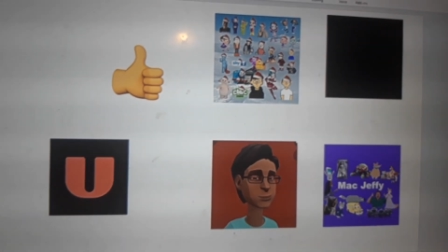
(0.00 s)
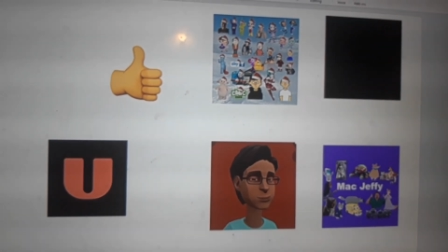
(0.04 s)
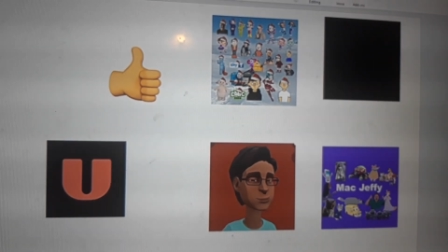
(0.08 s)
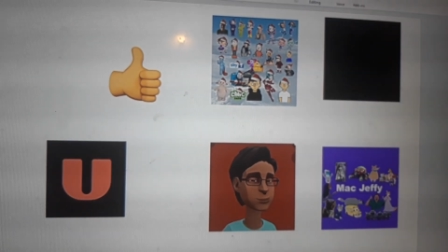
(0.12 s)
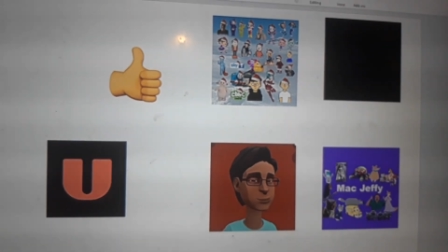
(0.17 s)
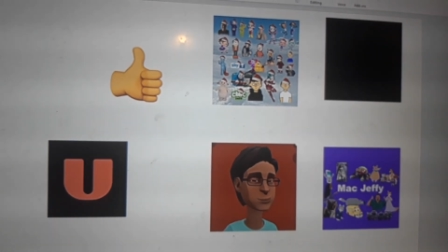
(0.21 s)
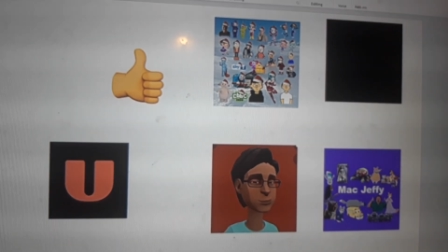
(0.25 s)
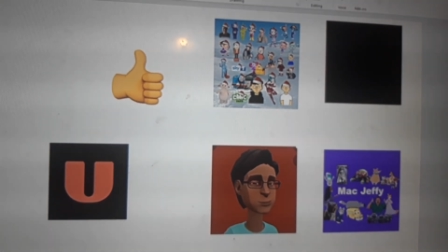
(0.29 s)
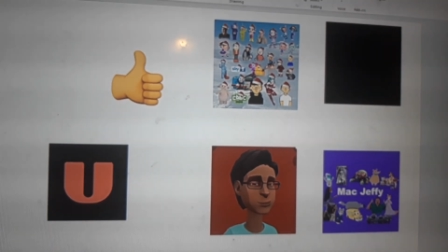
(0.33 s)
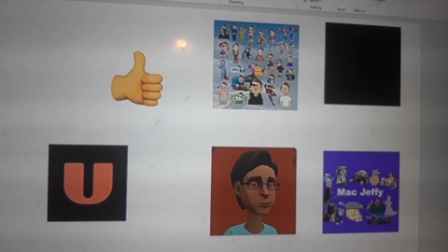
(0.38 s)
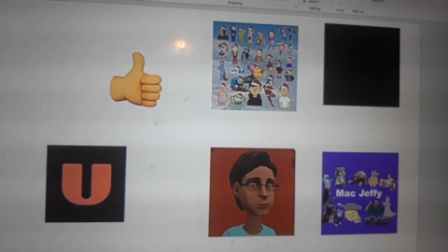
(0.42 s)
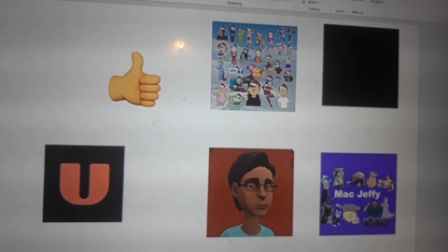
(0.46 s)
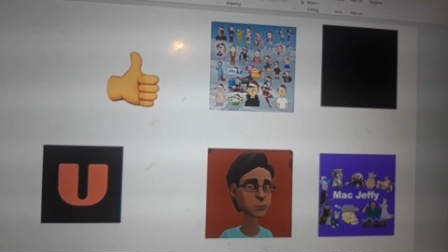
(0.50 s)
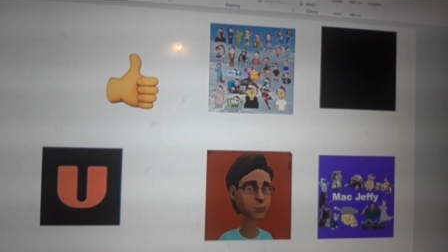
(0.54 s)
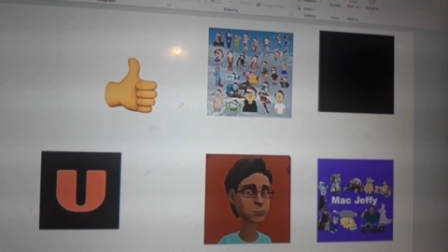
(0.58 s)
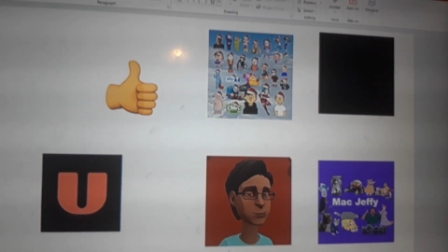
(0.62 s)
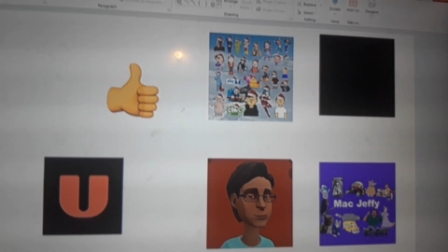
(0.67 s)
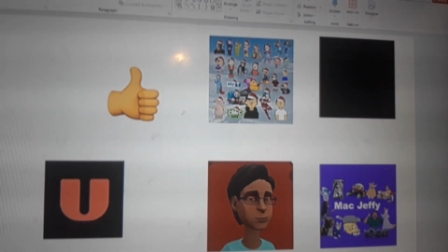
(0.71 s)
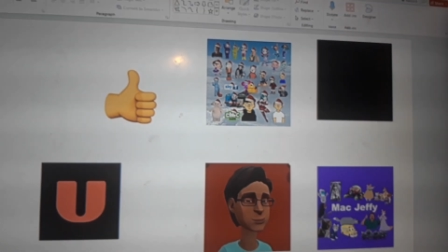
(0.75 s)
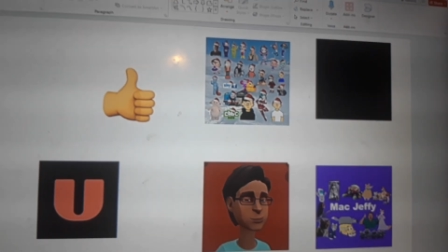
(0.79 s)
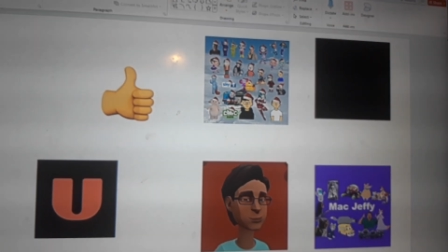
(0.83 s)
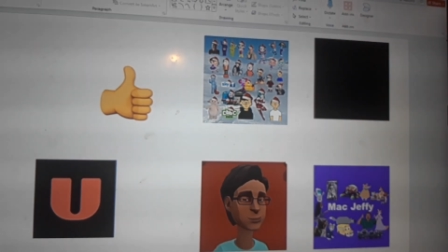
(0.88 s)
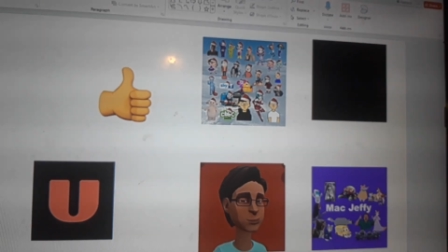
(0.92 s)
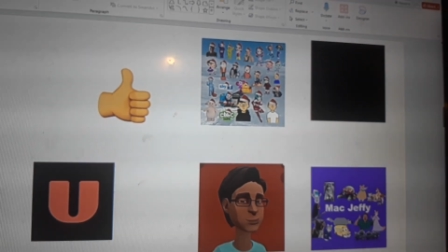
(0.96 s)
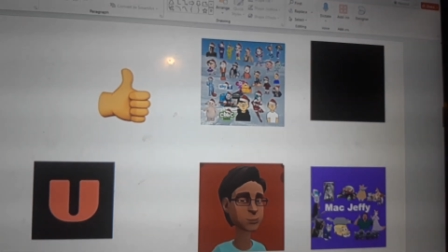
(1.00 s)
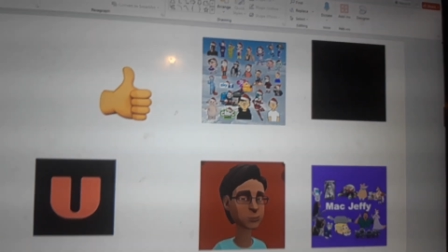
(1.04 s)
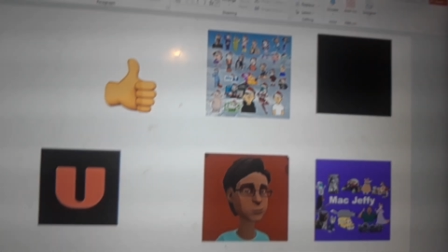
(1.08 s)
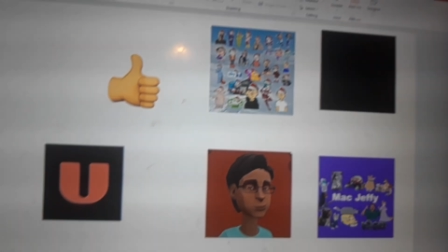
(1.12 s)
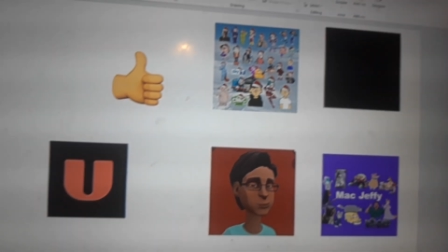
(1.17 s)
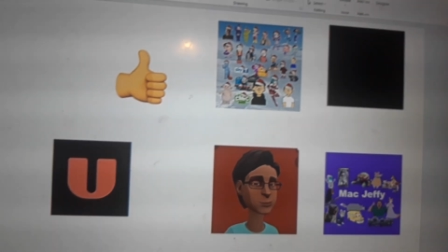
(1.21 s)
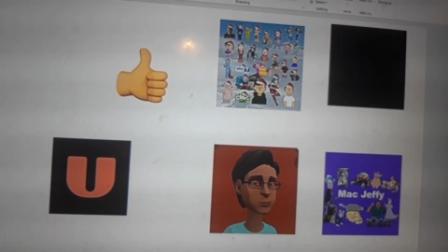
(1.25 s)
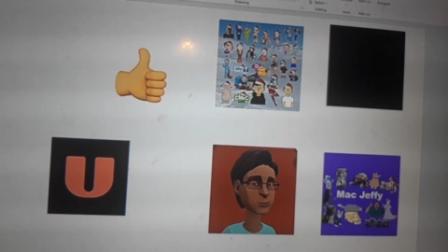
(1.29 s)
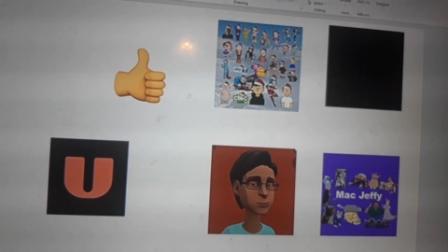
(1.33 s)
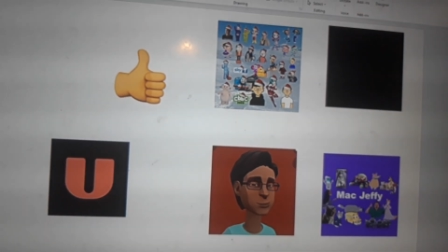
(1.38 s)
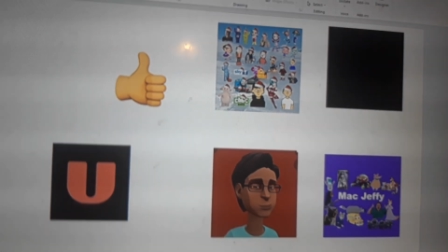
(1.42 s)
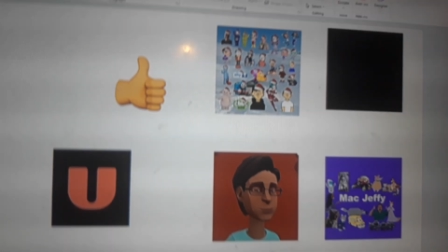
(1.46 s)
Davin, you and
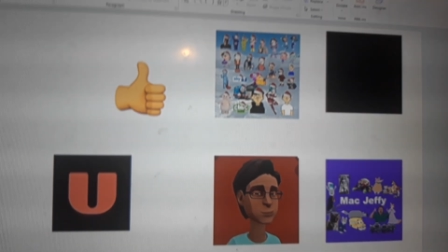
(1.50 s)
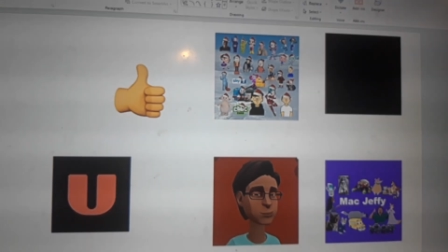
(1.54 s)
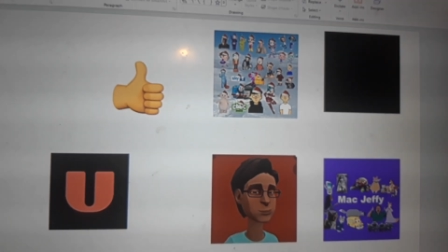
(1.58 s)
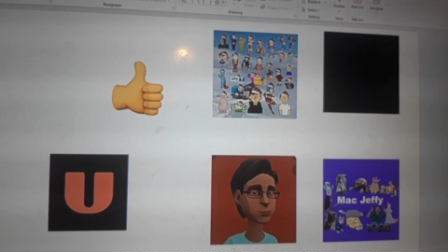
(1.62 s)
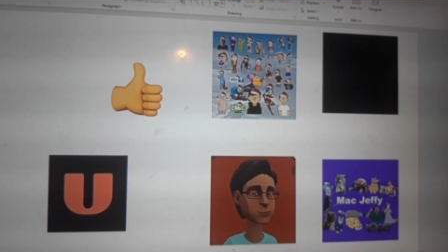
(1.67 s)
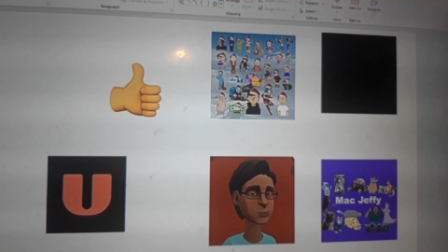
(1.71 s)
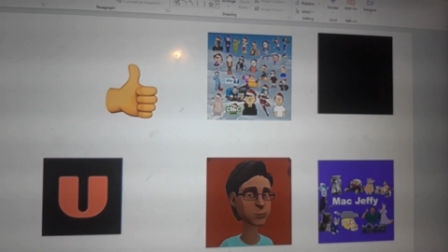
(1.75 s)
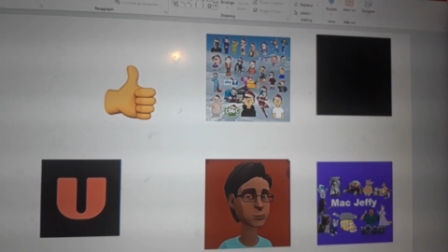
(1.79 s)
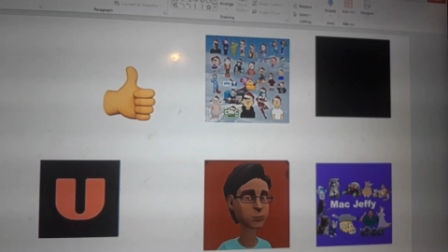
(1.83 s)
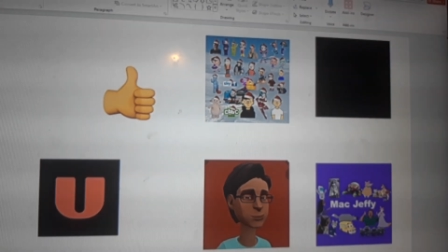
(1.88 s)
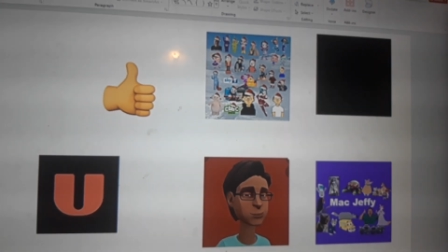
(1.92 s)
Davin Crew,